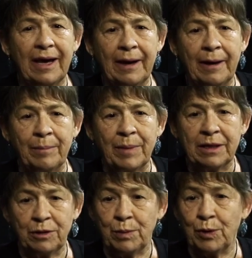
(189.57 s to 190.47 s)
um, a
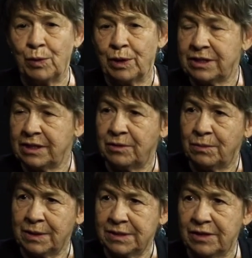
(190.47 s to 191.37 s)
little bit of work done
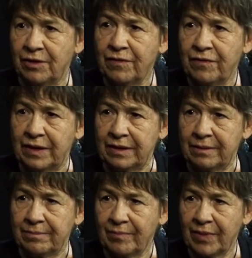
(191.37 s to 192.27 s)
on myself,
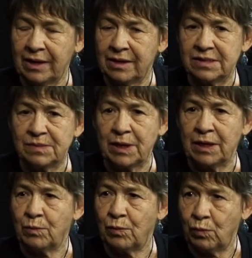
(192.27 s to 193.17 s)
and and it's
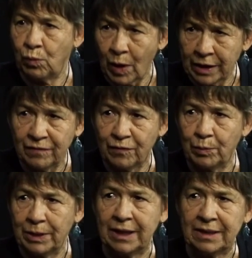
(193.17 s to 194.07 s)
been a wonderful
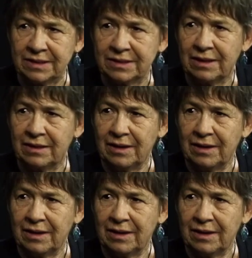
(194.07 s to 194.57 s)
place